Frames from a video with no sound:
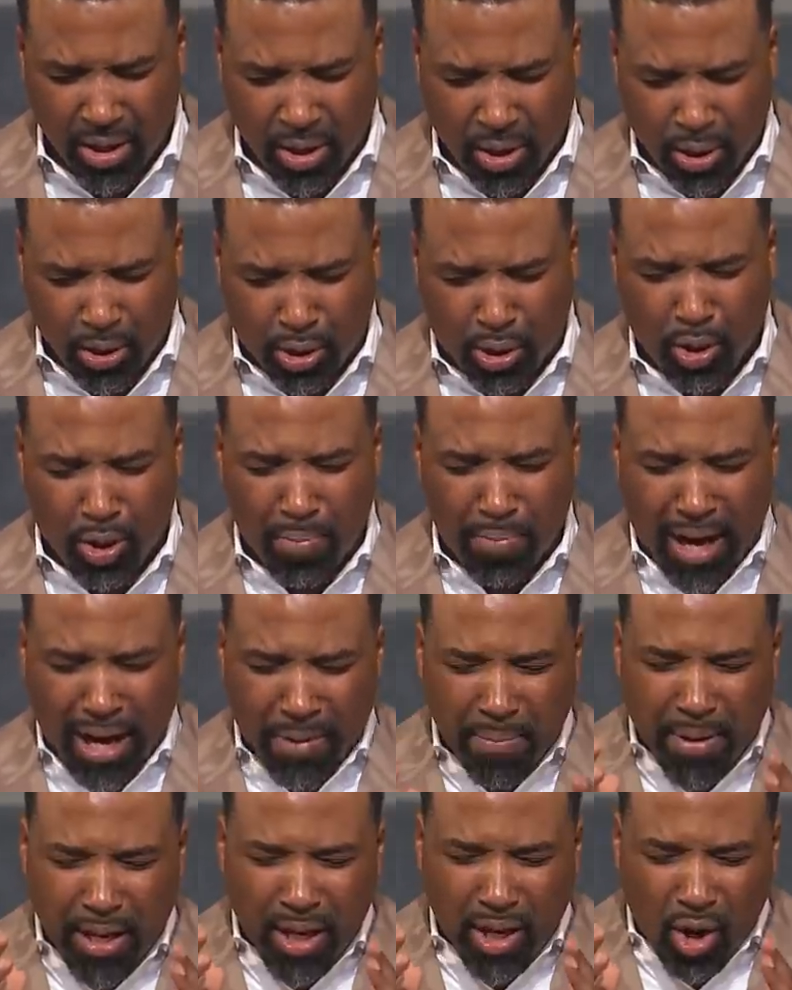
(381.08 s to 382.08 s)
so it
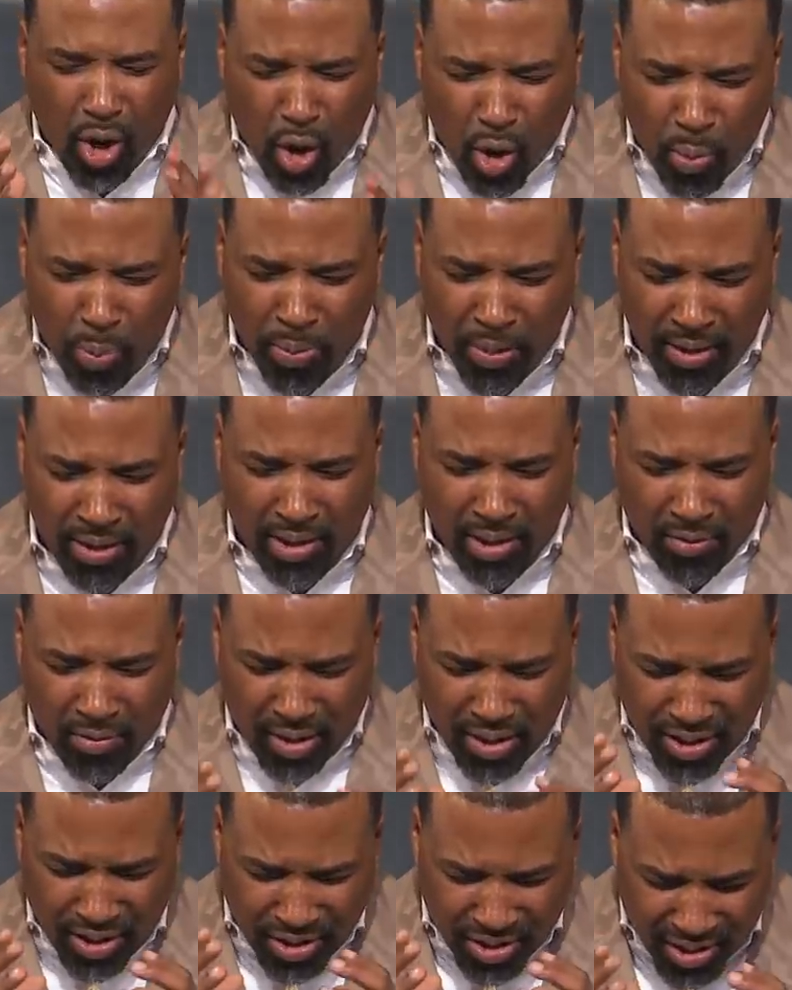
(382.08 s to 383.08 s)
might be open to
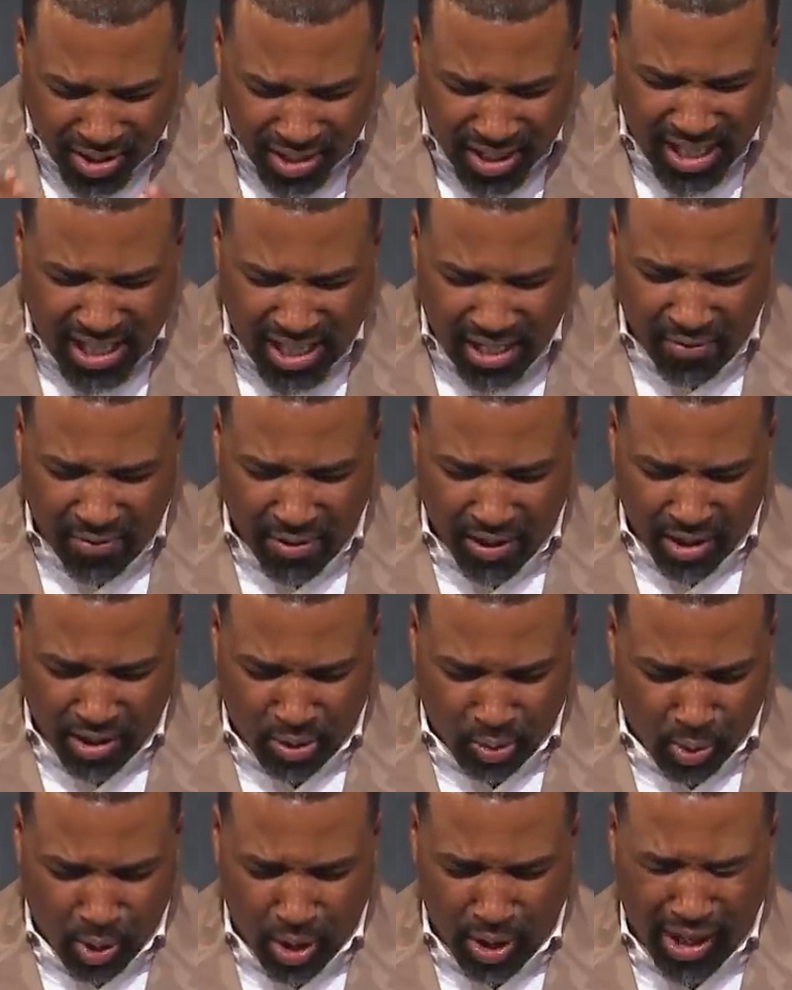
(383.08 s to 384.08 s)
receive
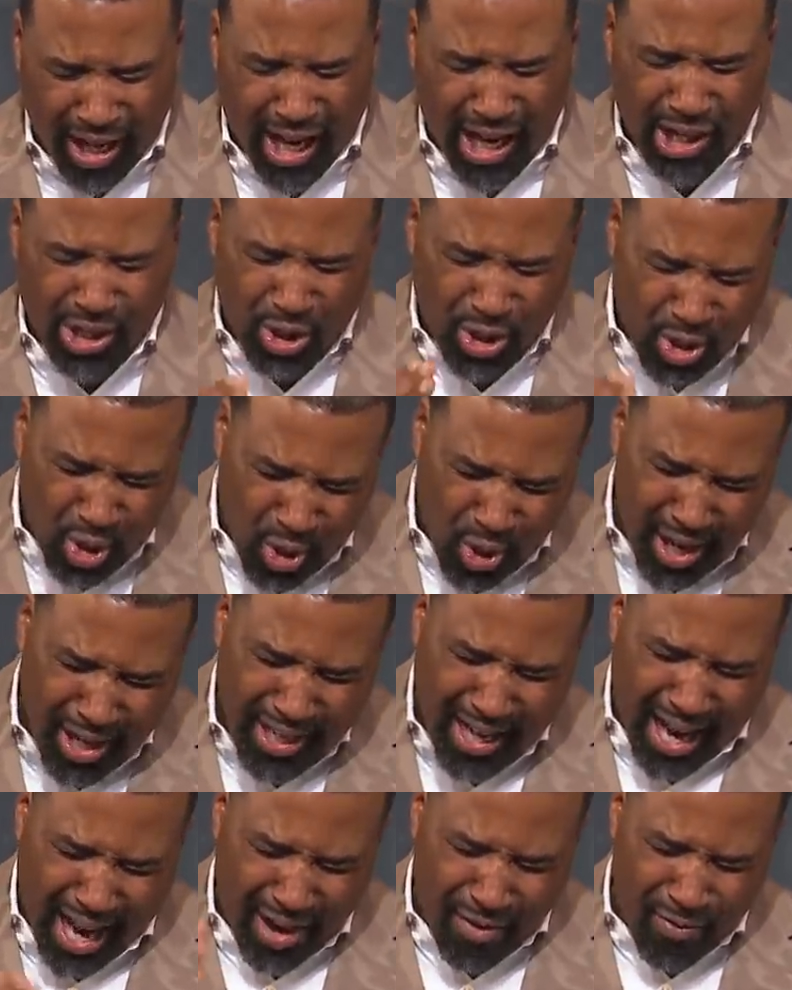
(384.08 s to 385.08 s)
this word. Anoint
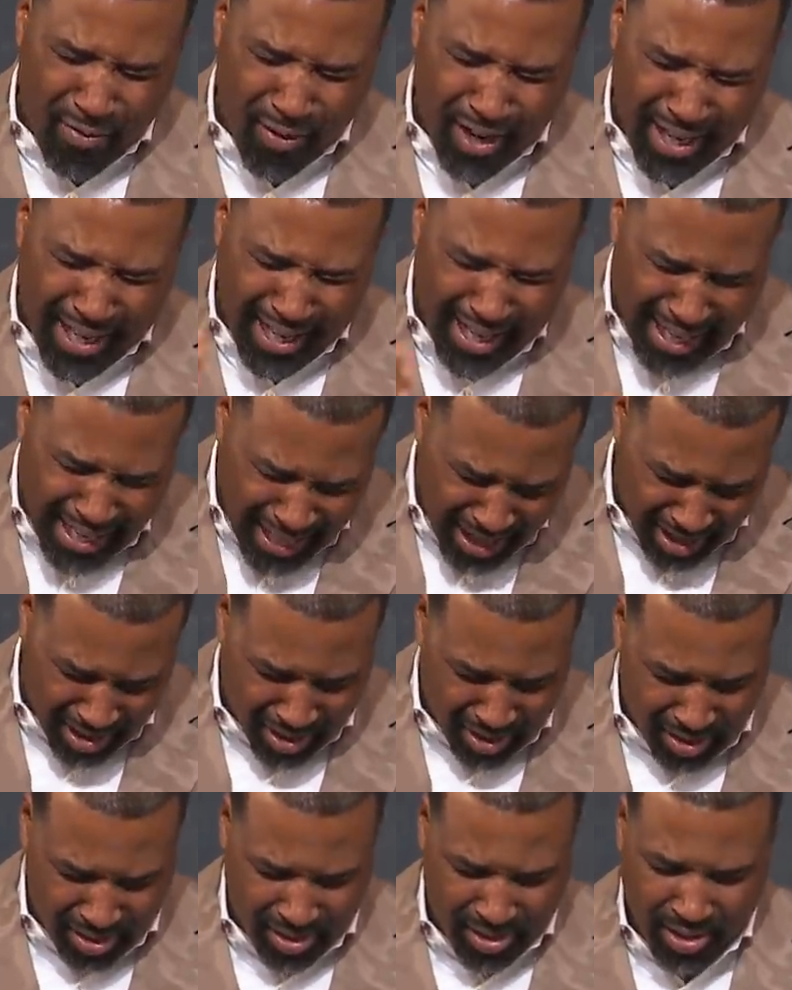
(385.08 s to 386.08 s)
every
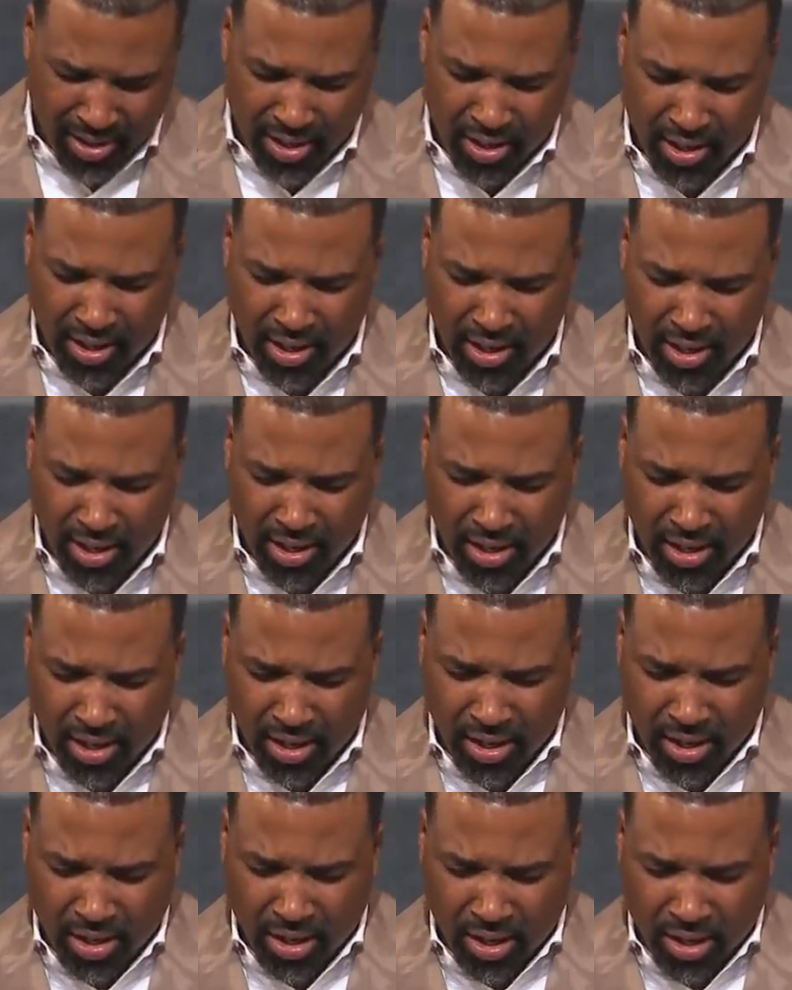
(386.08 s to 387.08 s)
ear
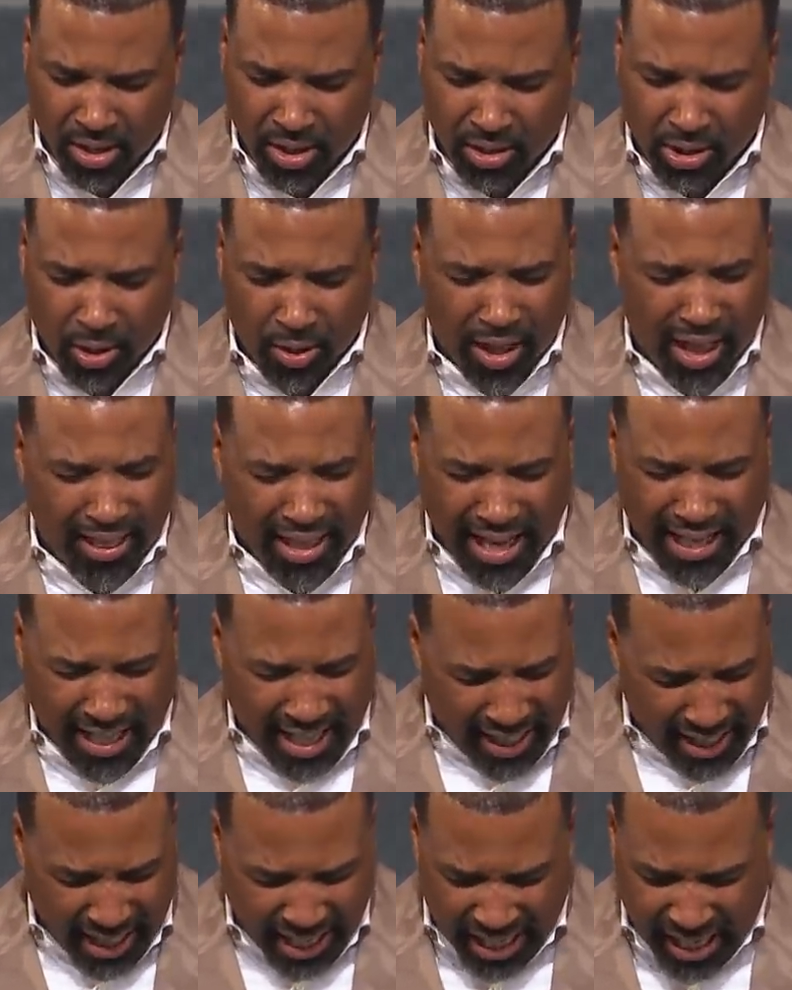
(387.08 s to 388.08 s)
so that they
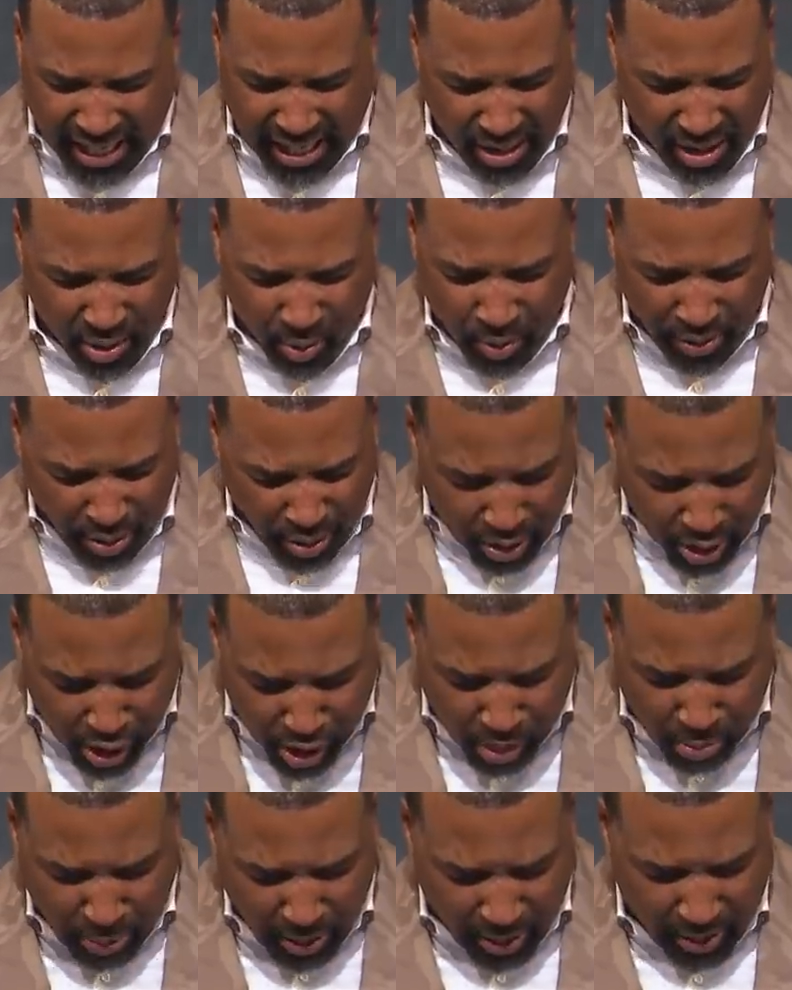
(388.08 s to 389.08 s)
can hear what the
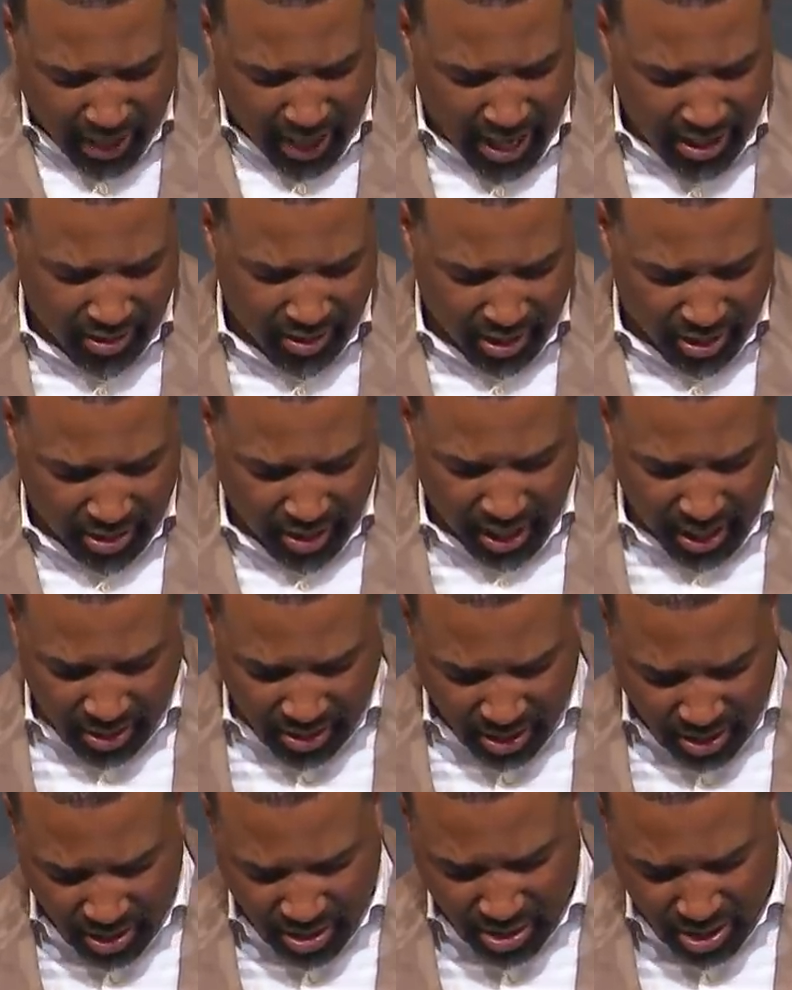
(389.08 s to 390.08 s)
Spirit has to say
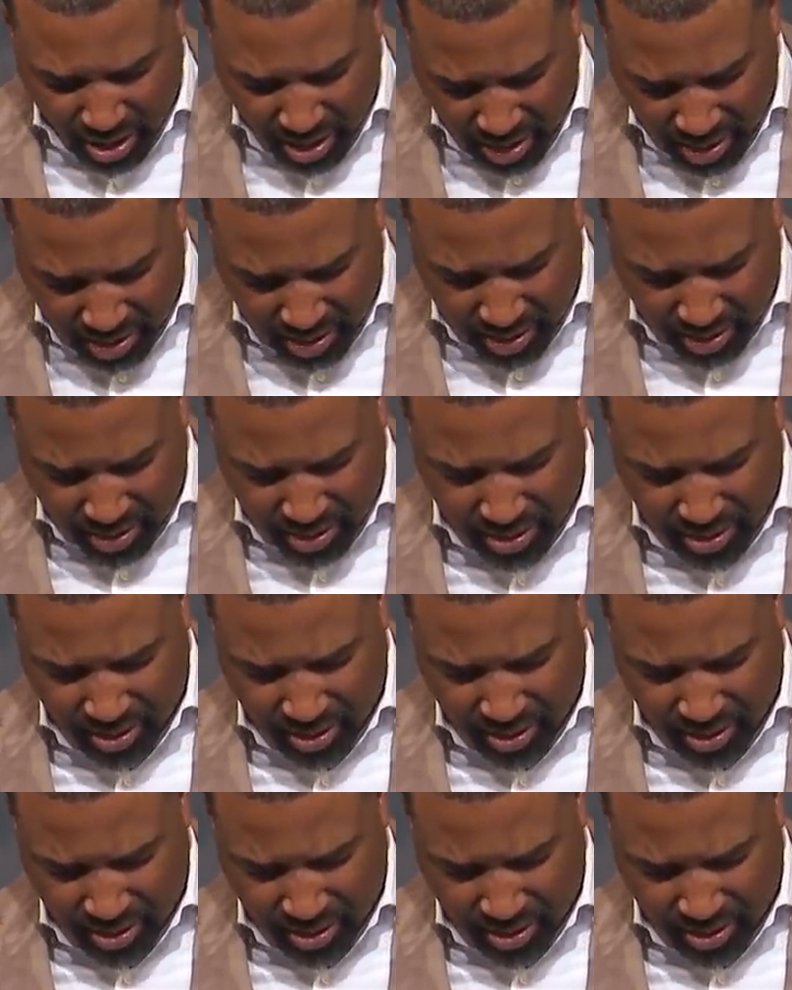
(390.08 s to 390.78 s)
to the church.